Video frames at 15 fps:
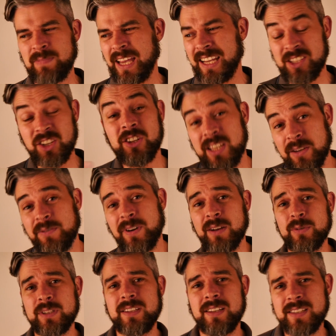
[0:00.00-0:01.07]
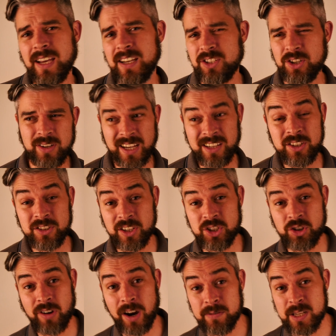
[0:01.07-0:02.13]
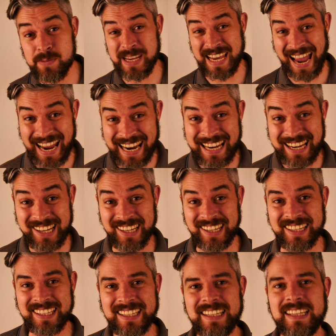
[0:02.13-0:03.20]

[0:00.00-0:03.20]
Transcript: It's because if I was to say to you, can you describe to me anger?